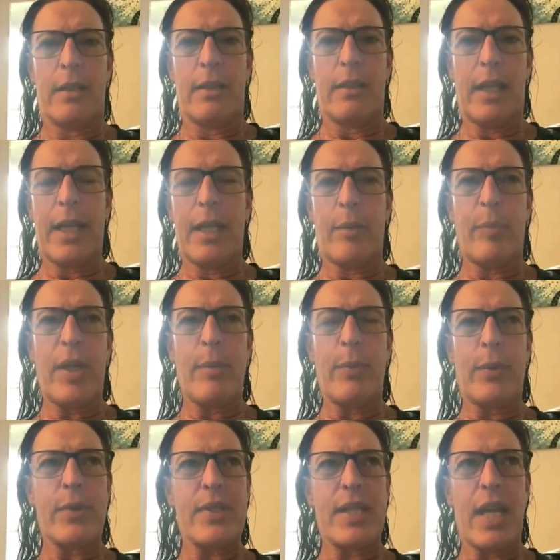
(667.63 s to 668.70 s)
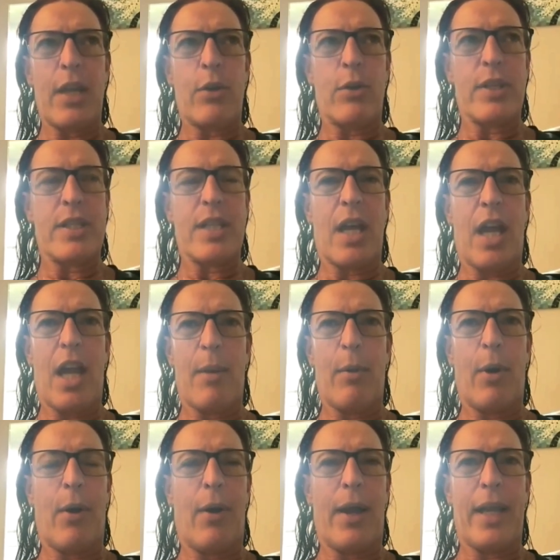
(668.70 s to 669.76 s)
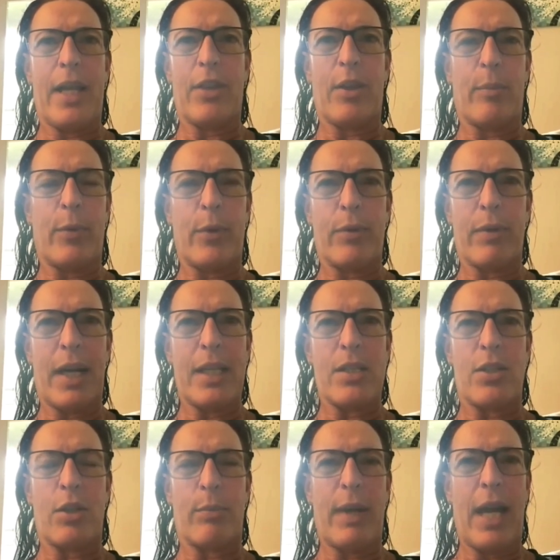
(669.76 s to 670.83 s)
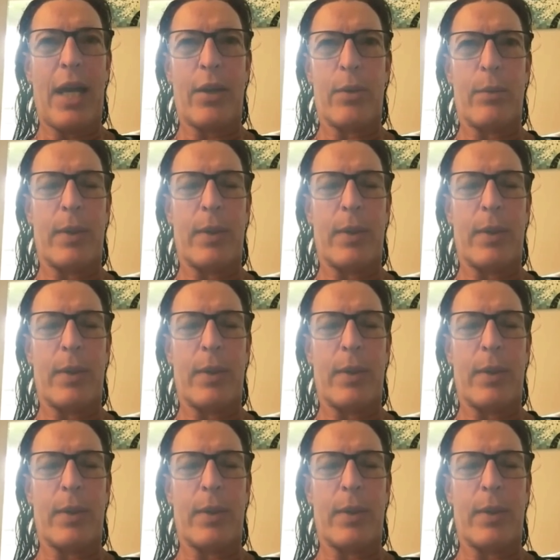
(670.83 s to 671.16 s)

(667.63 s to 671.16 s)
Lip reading: Like people say all the time, oh, I hit the ball right to your paddle.